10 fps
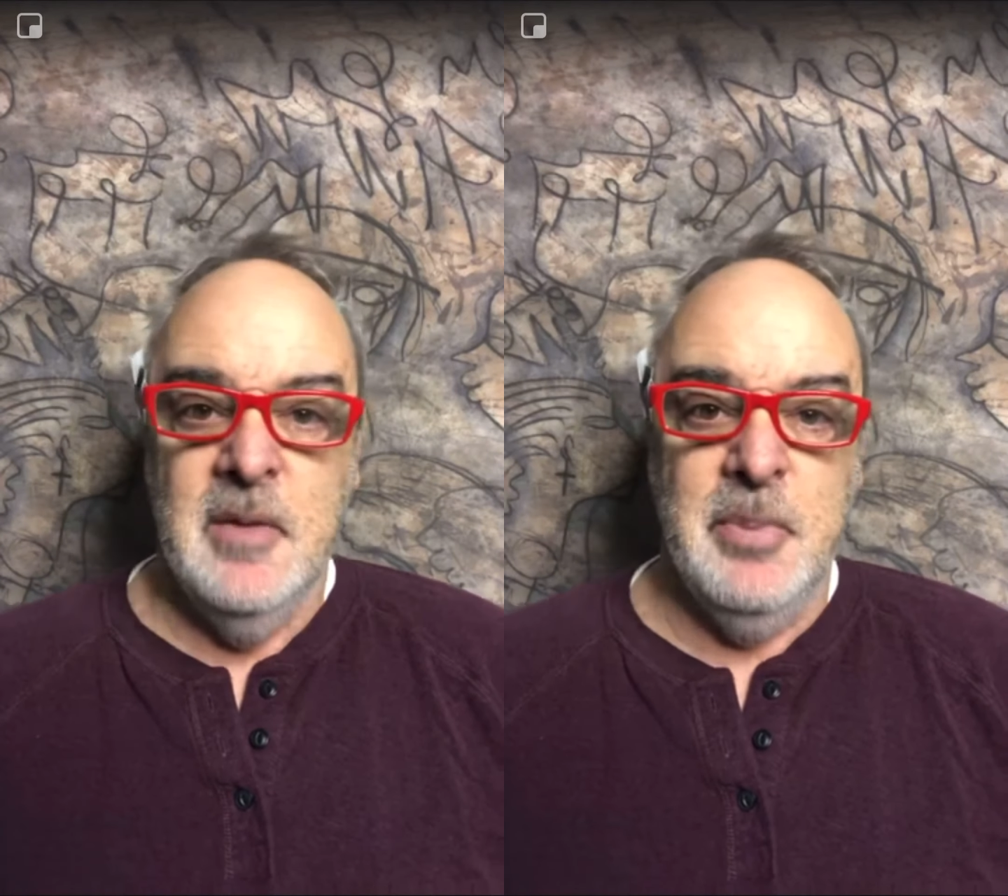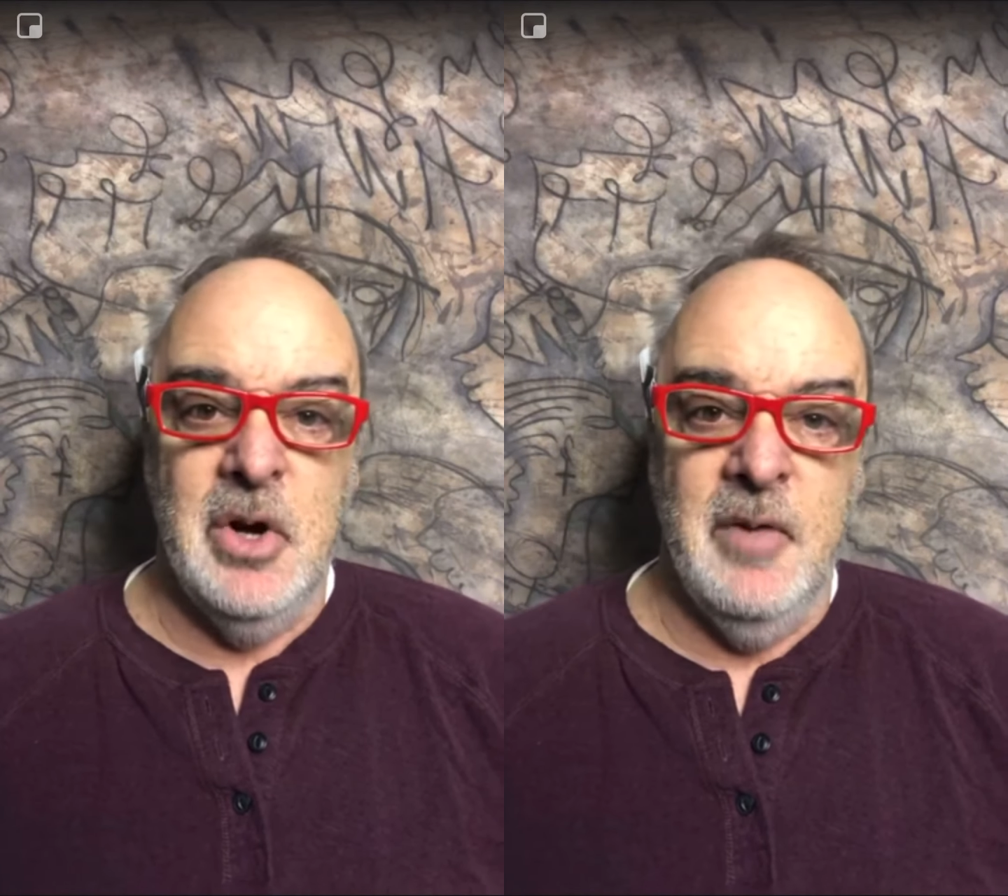
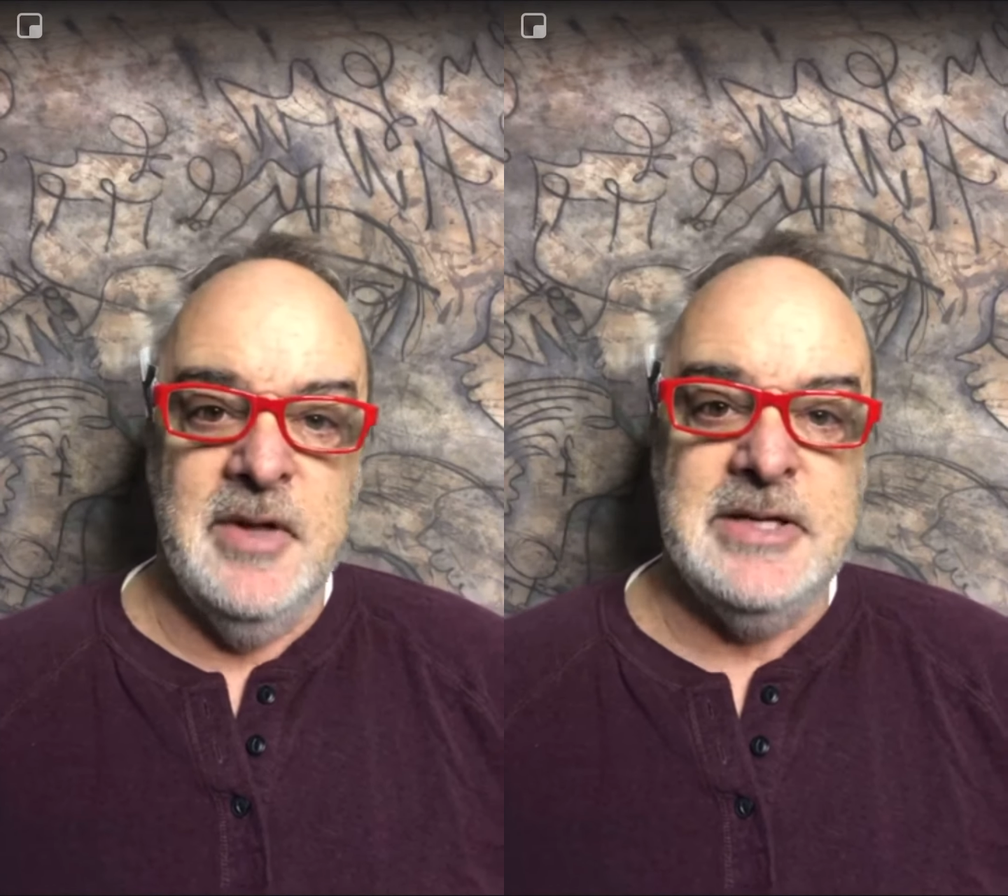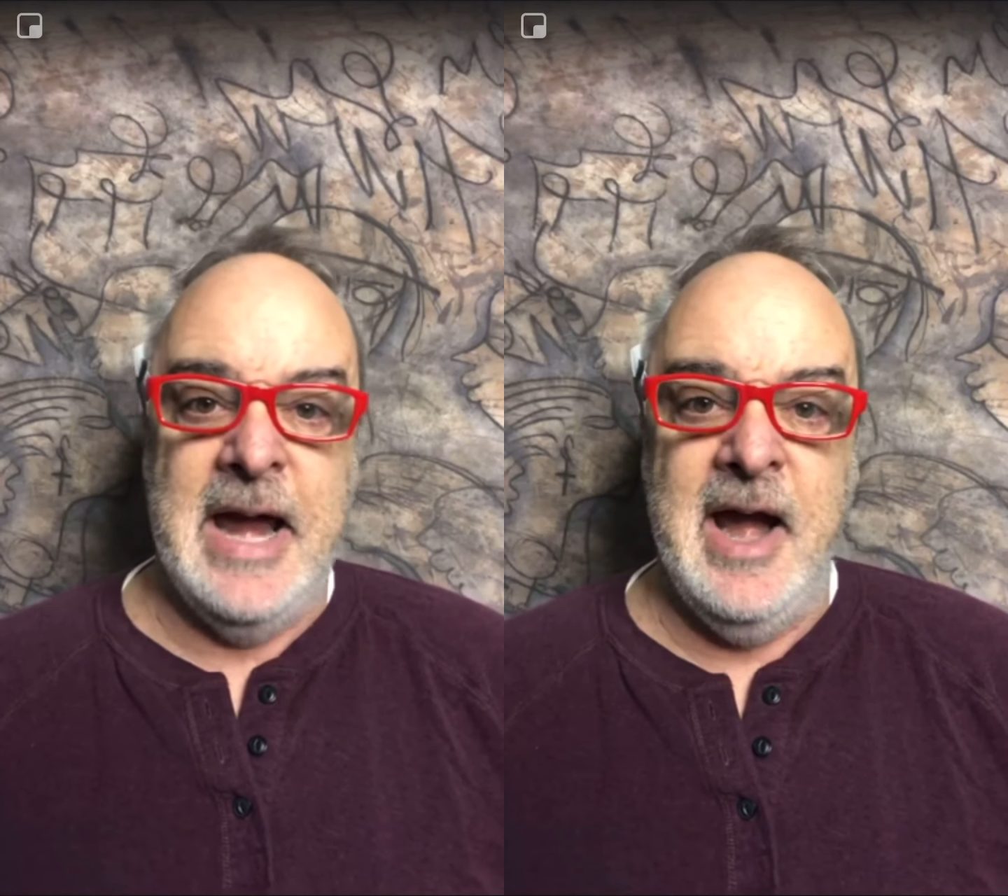put on
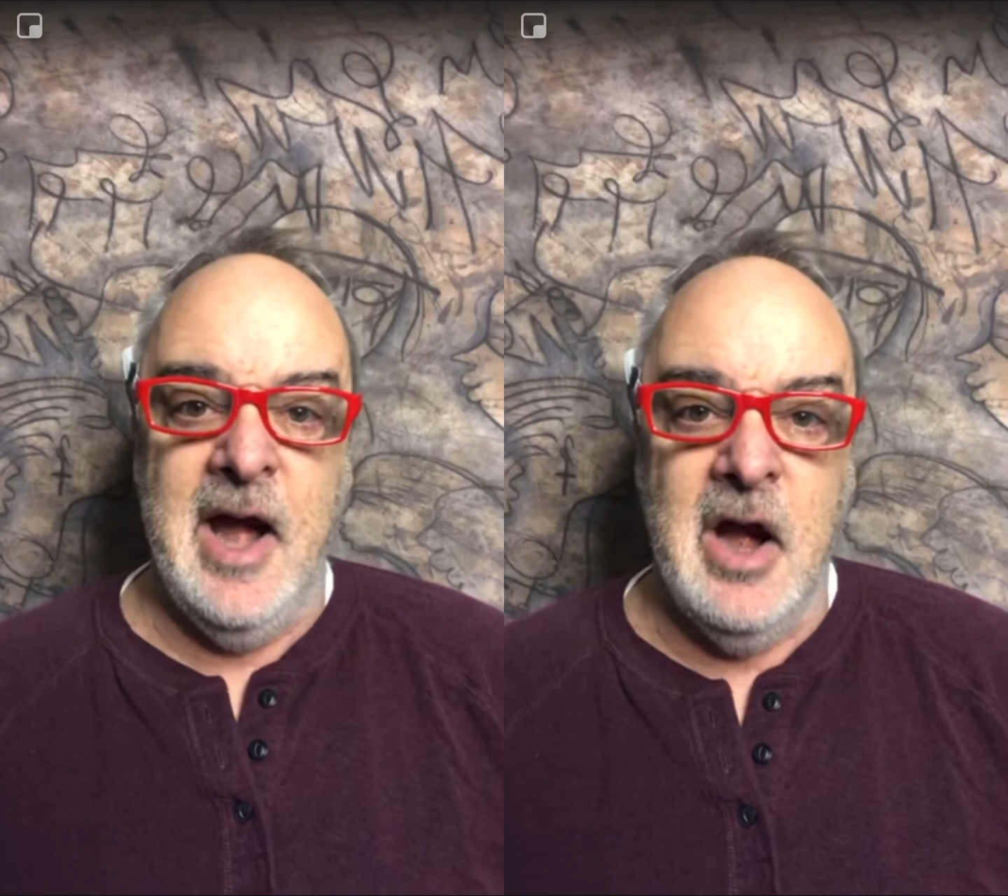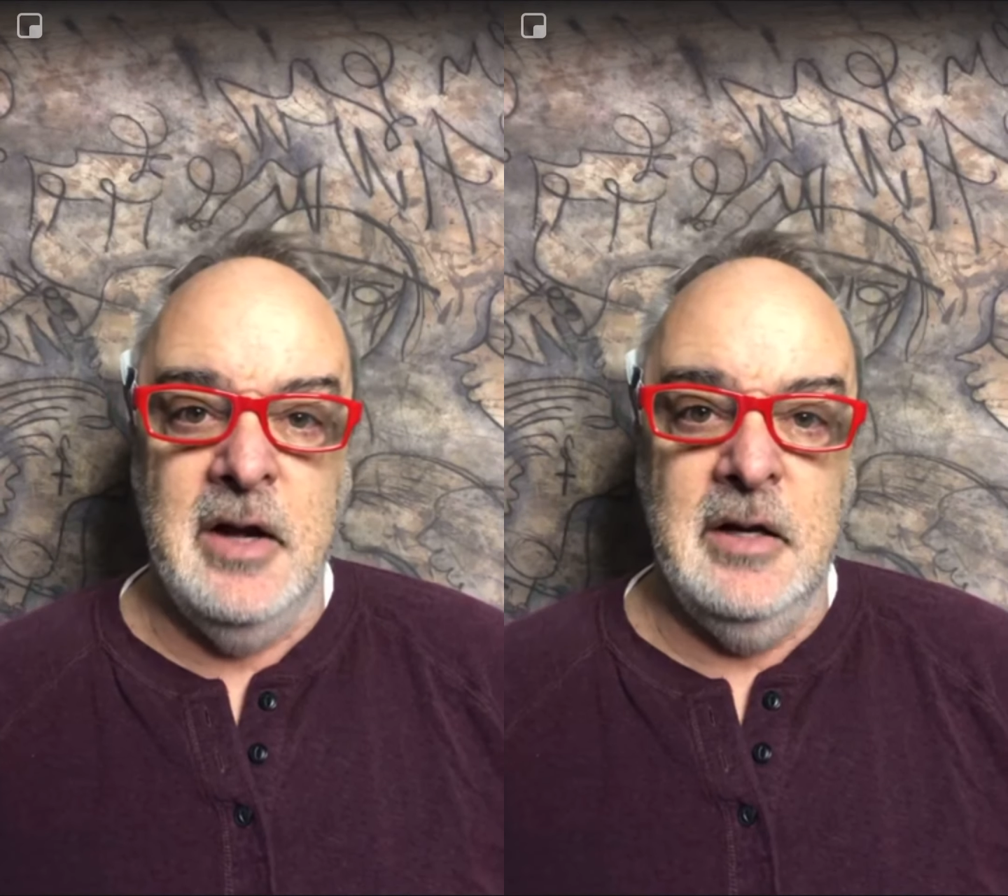this air and,